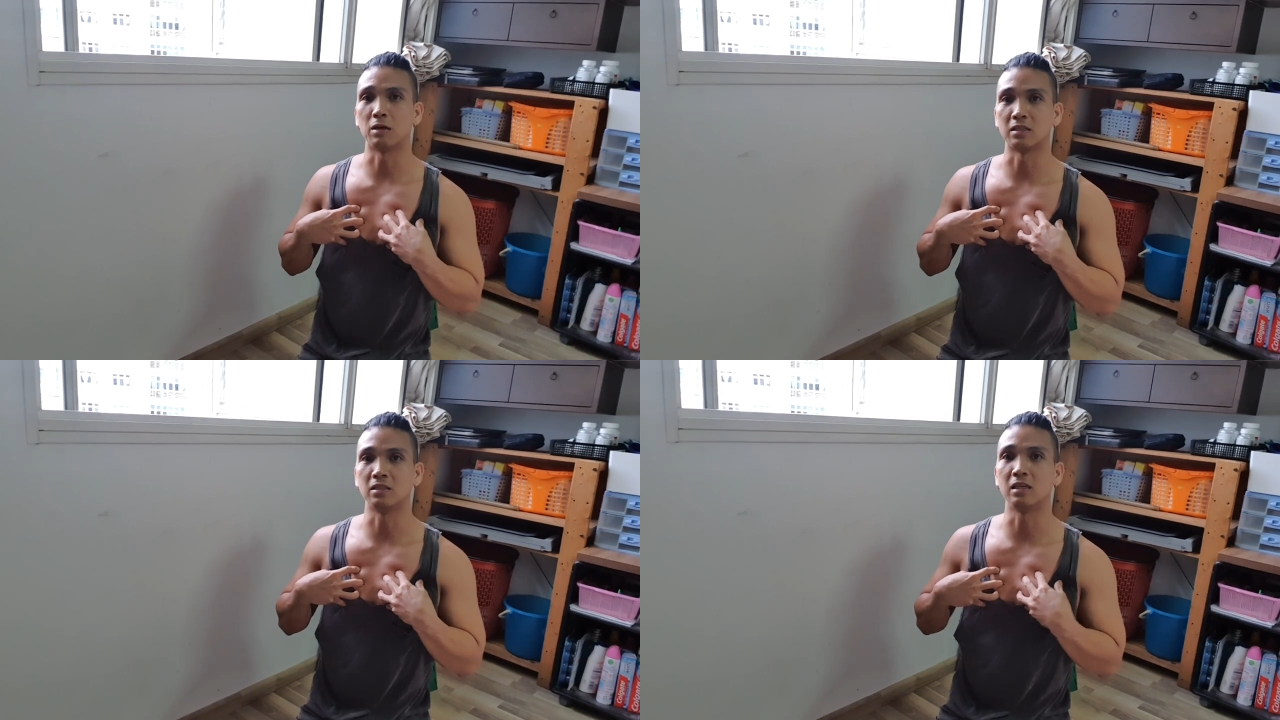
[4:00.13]

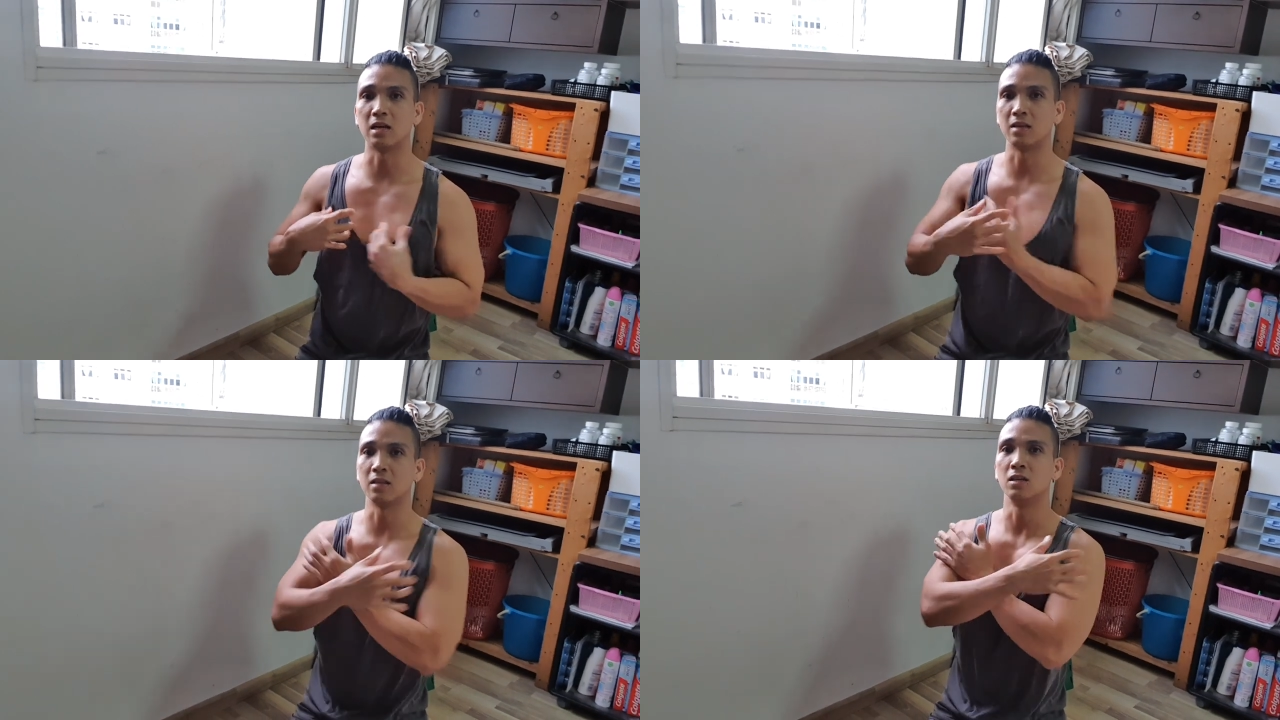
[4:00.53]
muscle
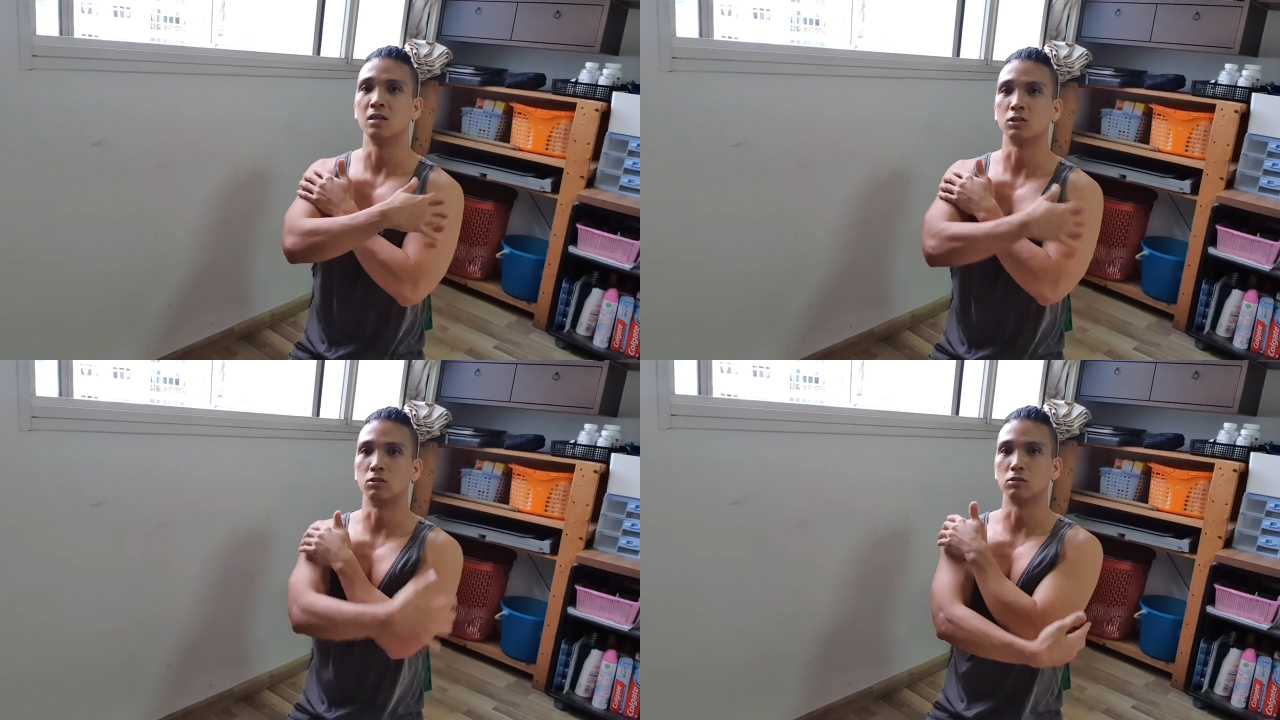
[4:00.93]
dyan,
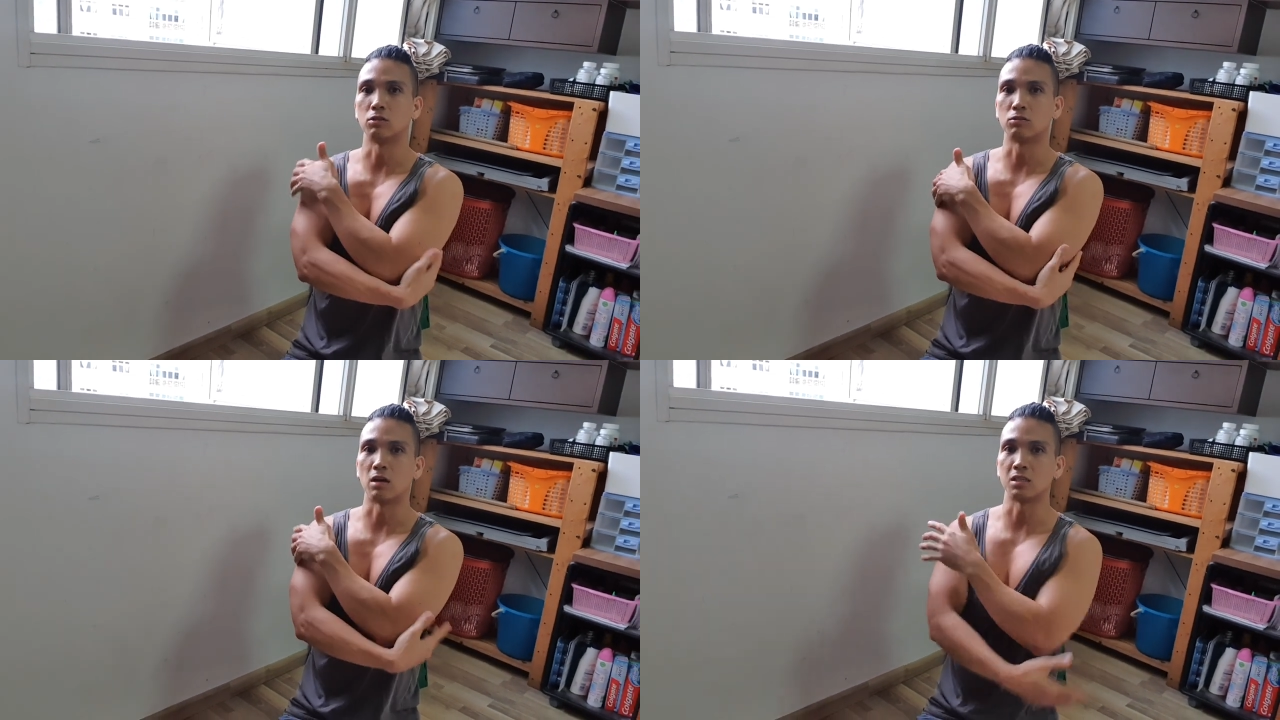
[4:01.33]
shoulder,
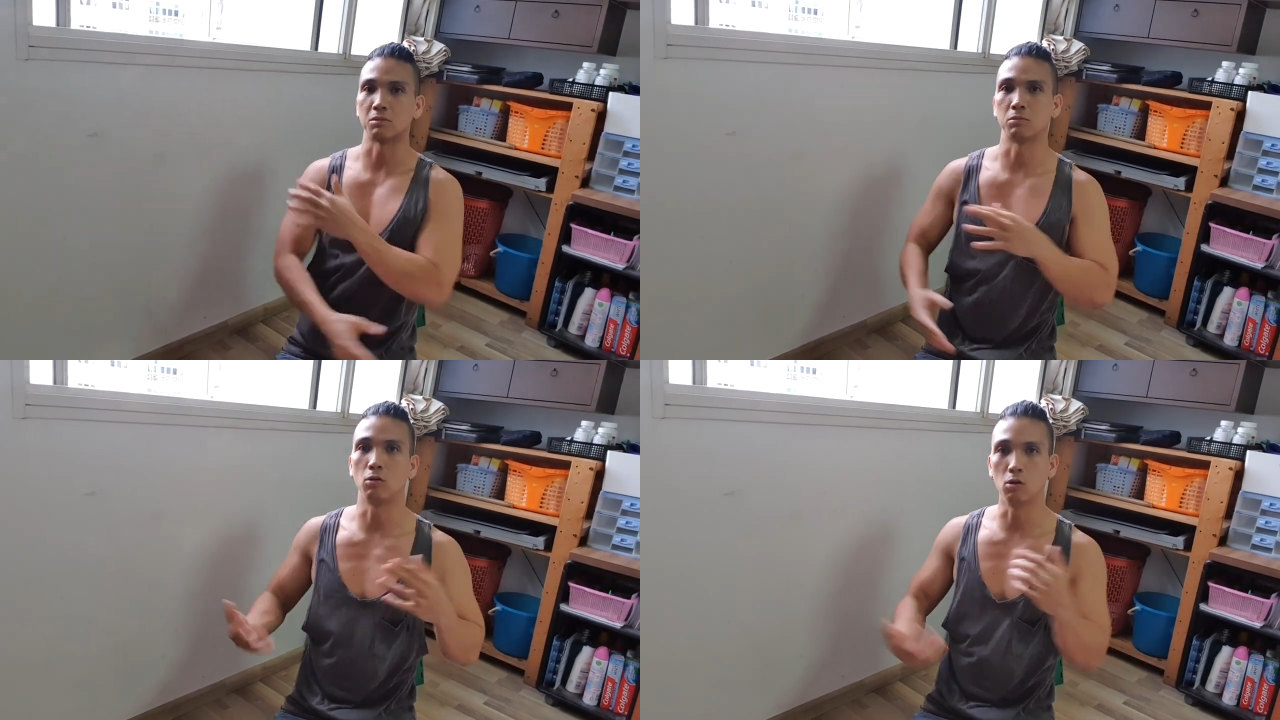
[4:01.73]

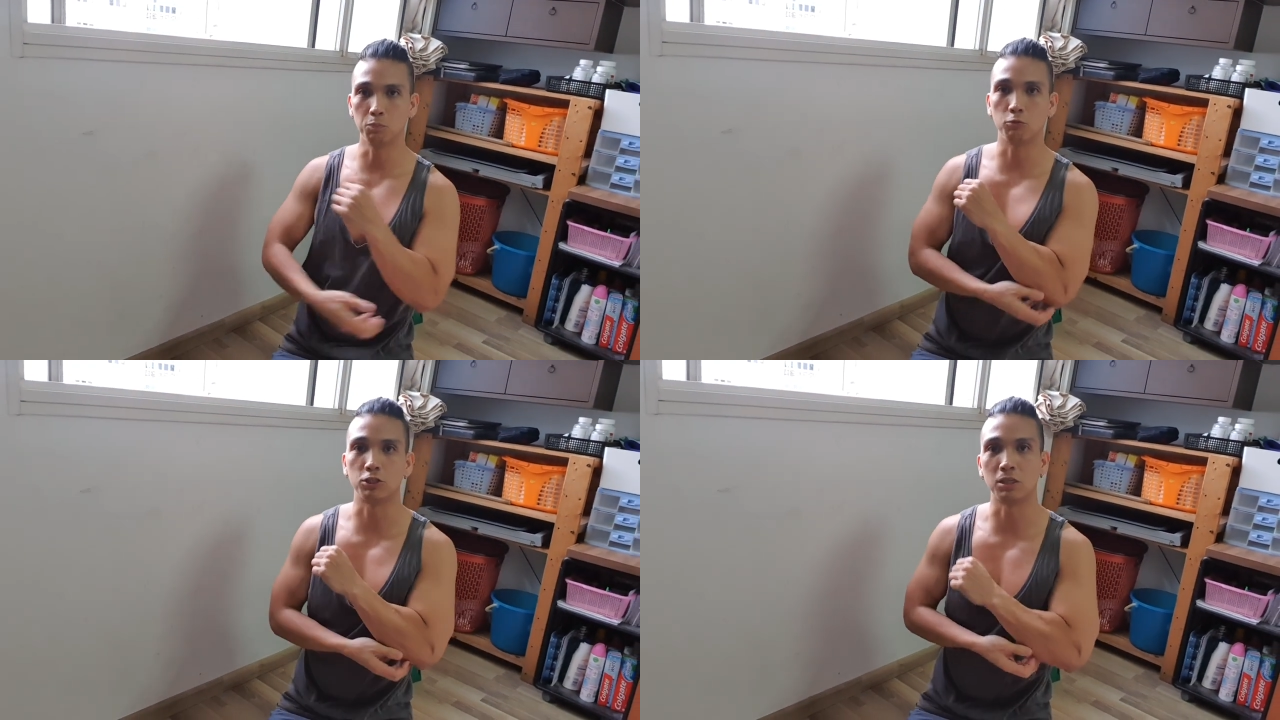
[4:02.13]
triceps, all
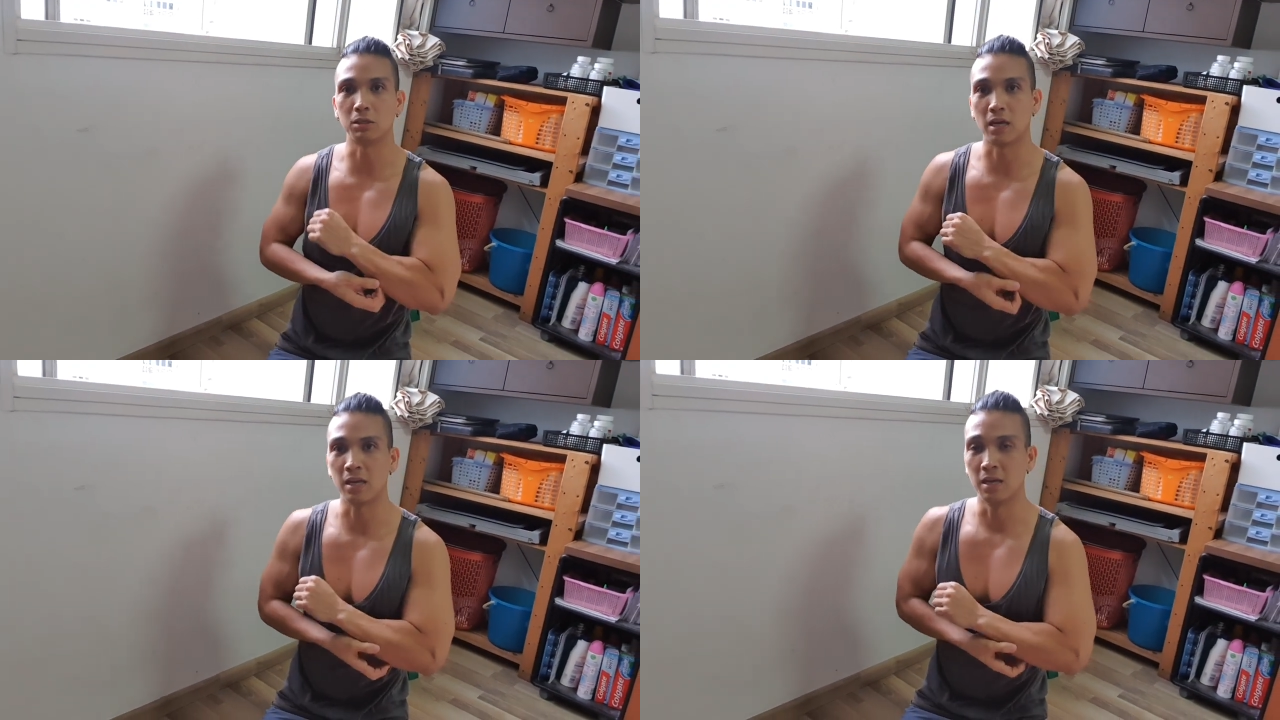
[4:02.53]

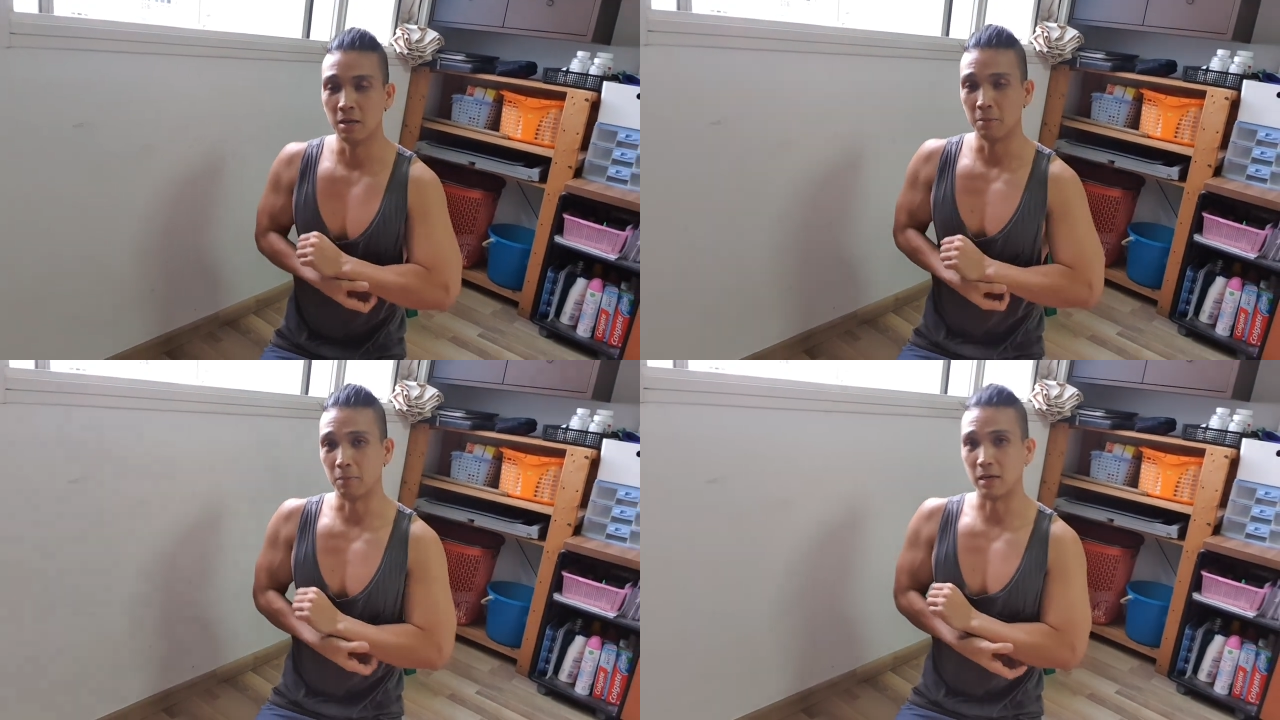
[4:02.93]
pushing
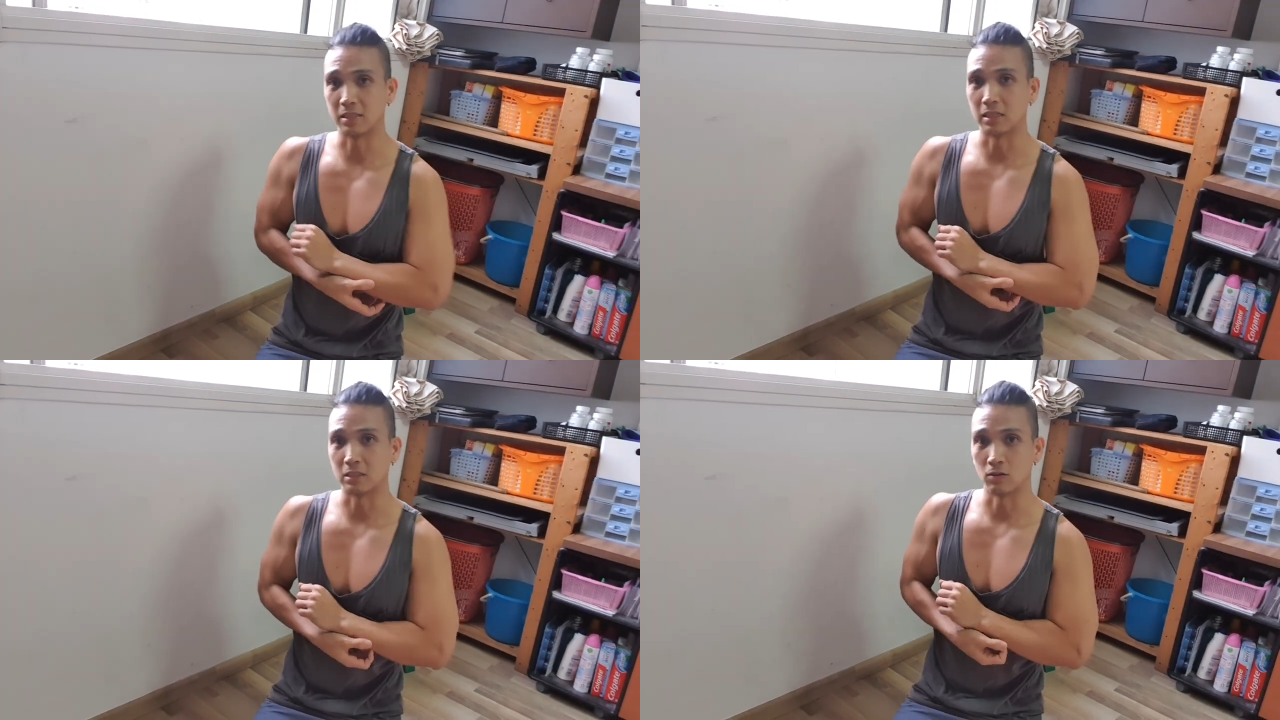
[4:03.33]

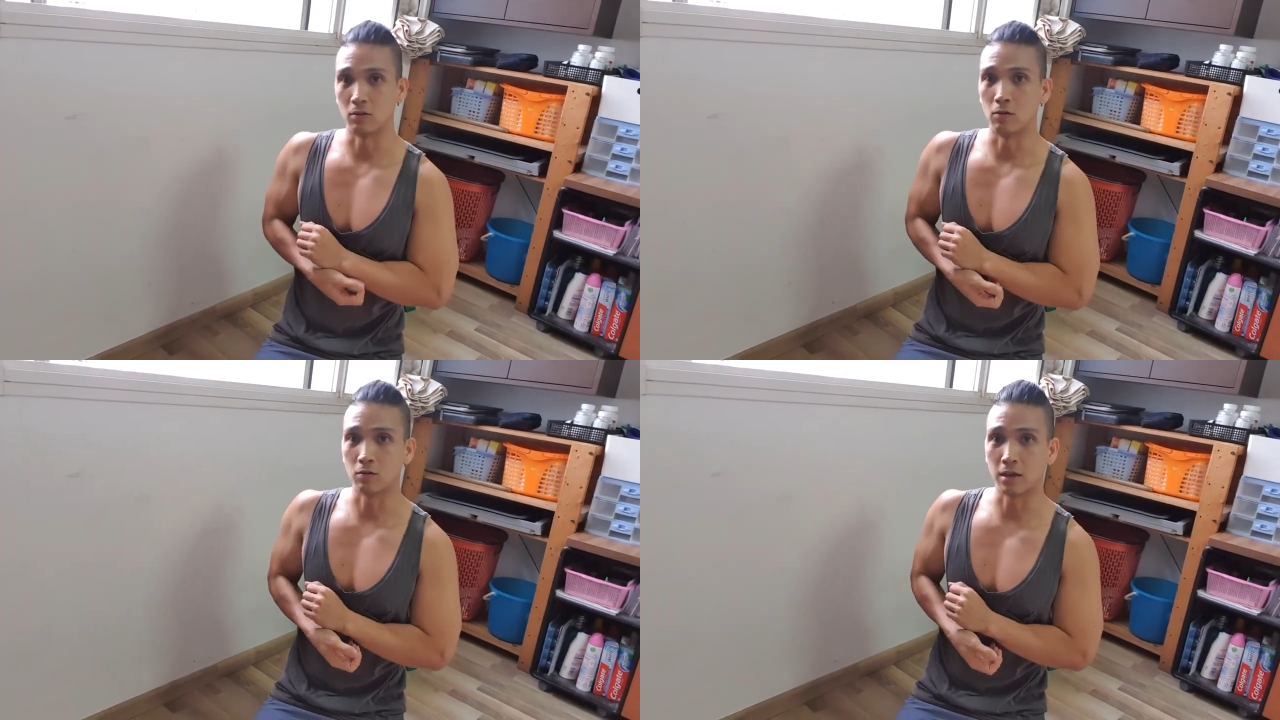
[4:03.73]
muscles.
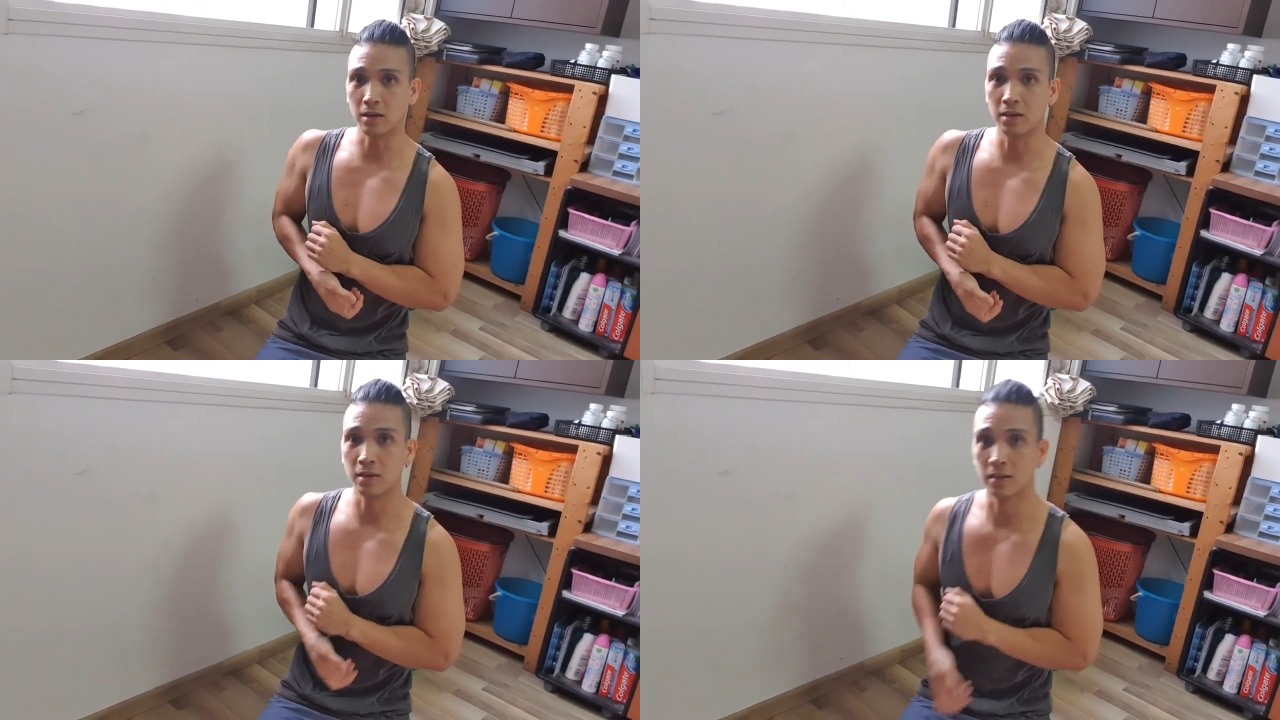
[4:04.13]
Okay,